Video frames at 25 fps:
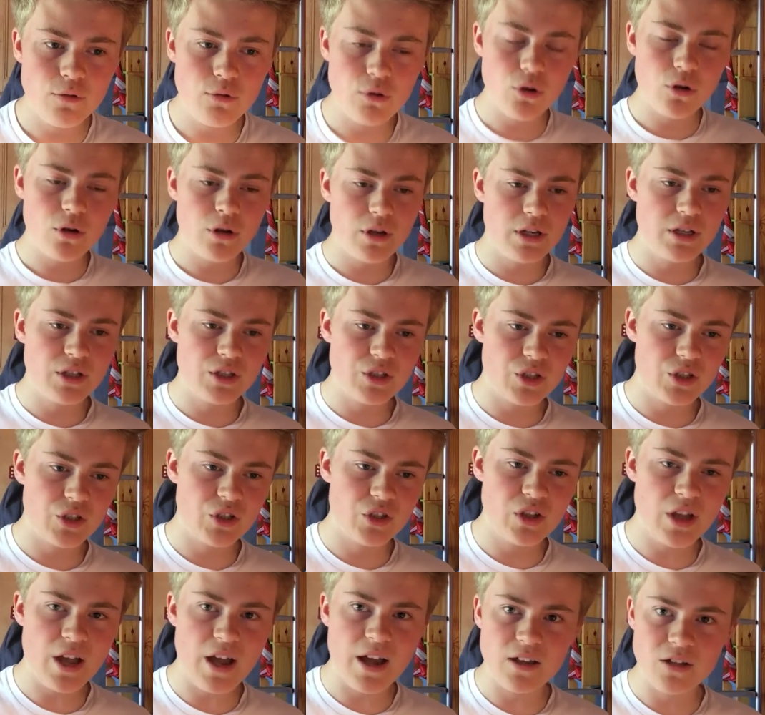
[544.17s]
you look at his
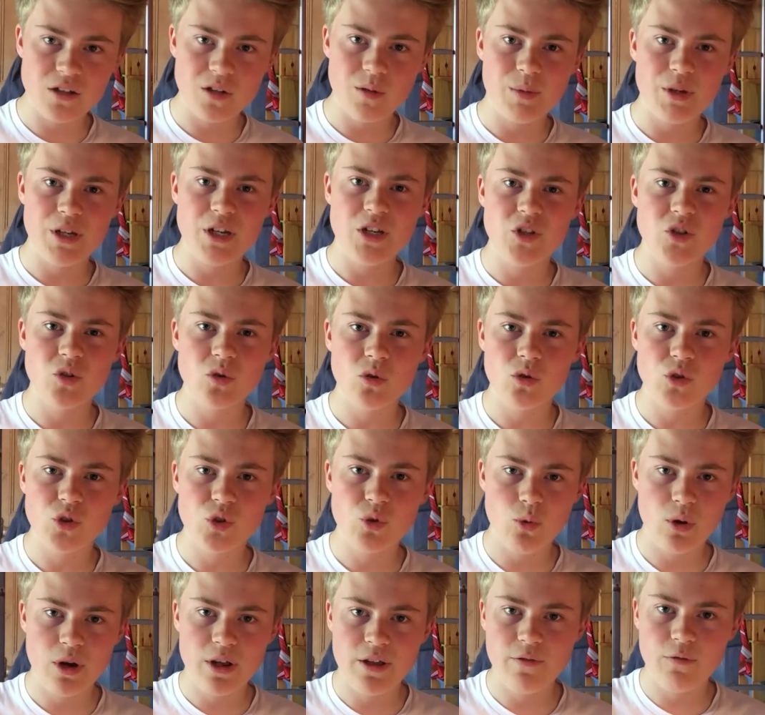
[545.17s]
stats, I mean, he scored
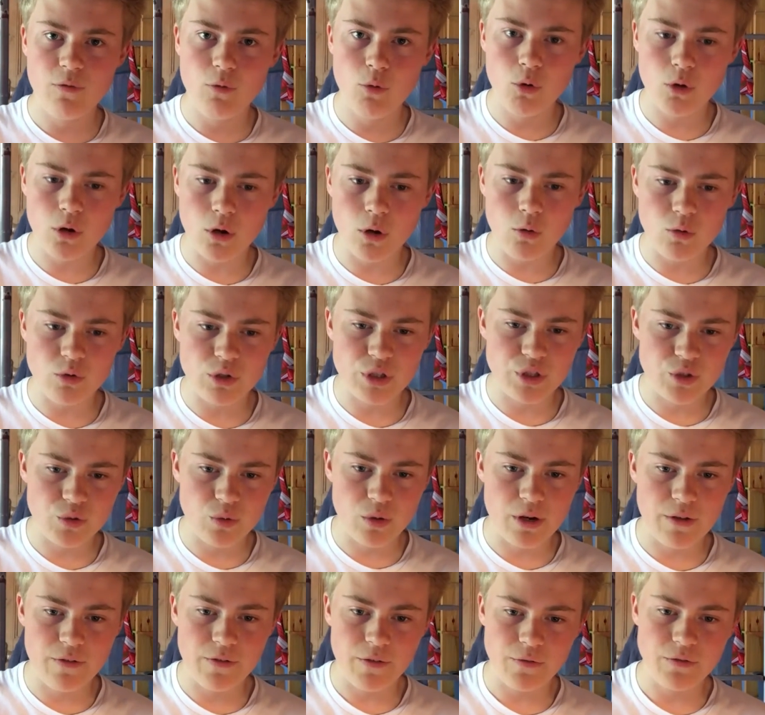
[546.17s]
24 goals in
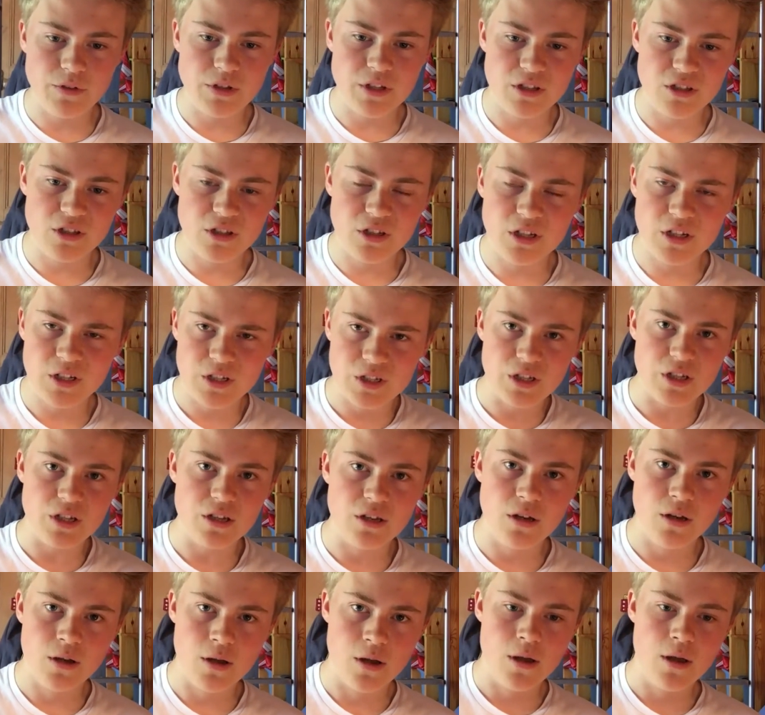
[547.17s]

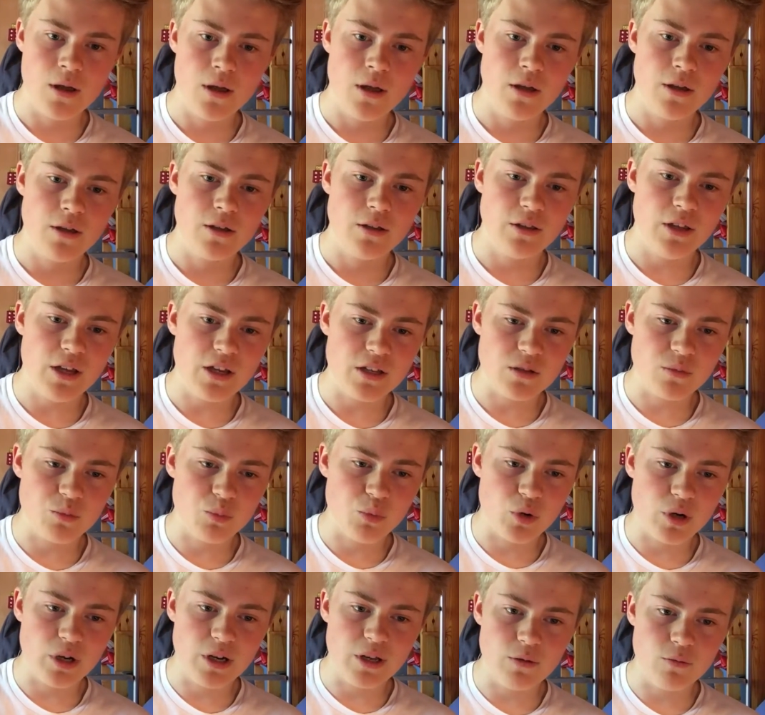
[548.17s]
2015-16. That's a
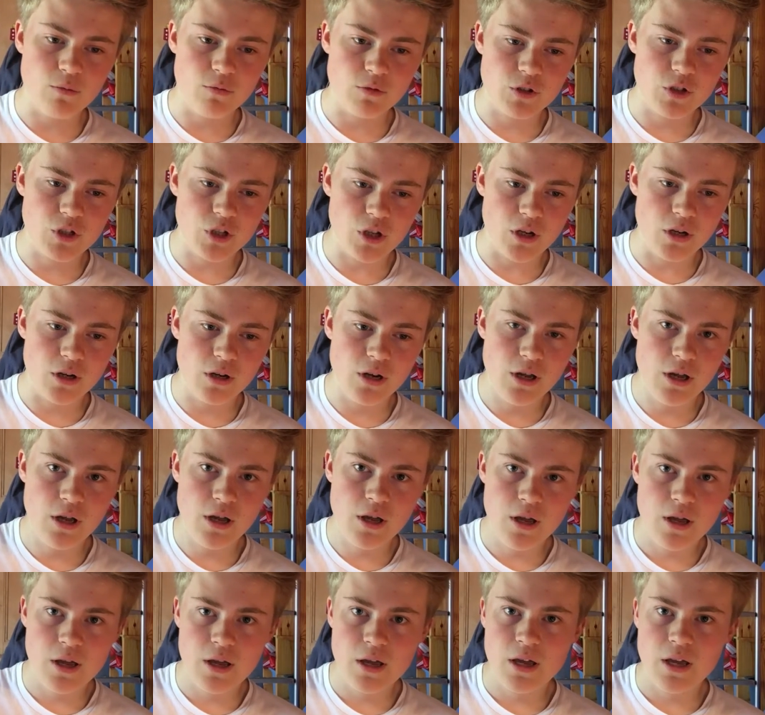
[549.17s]
brilliant return.
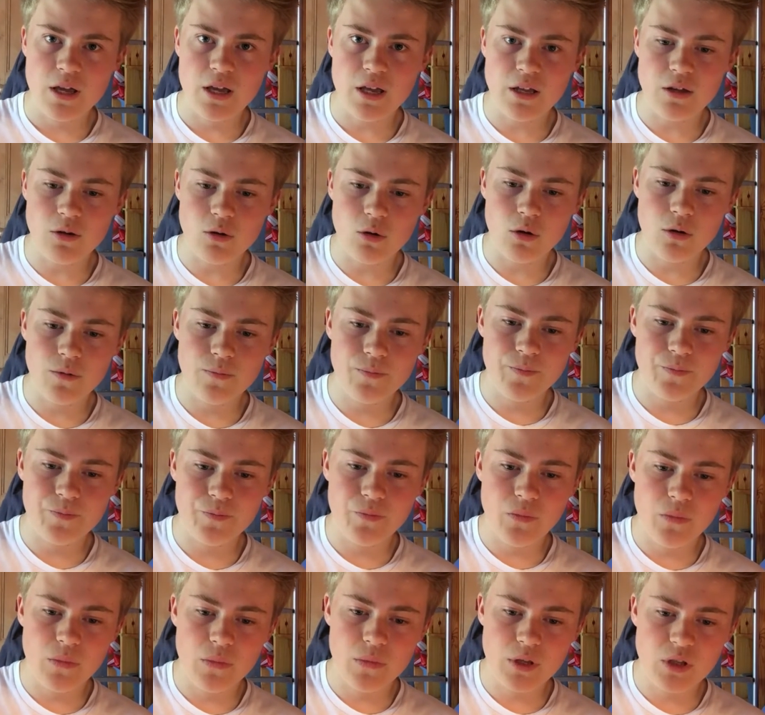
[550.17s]
He got
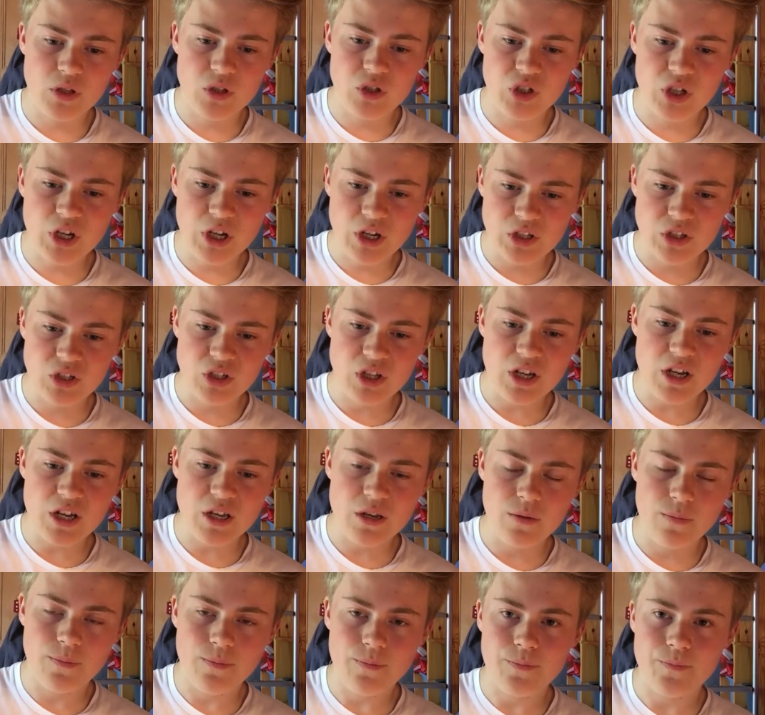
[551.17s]

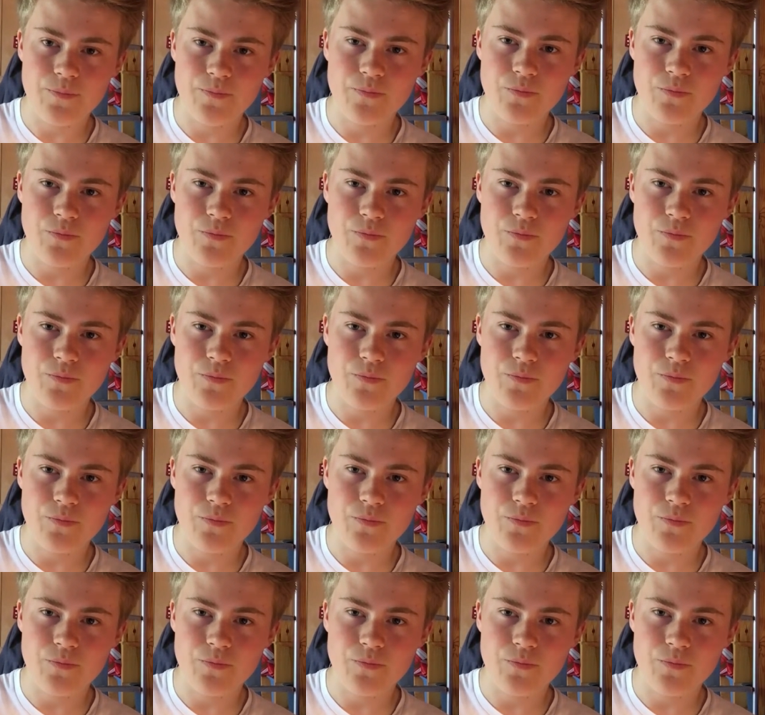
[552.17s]
16